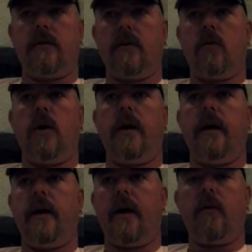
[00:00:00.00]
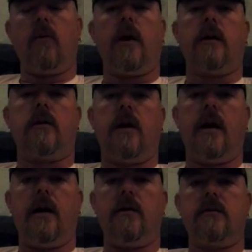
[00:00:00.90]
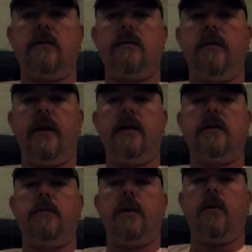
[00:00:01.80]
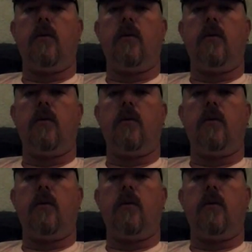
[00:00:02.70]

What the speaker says: the way a regular house needs to be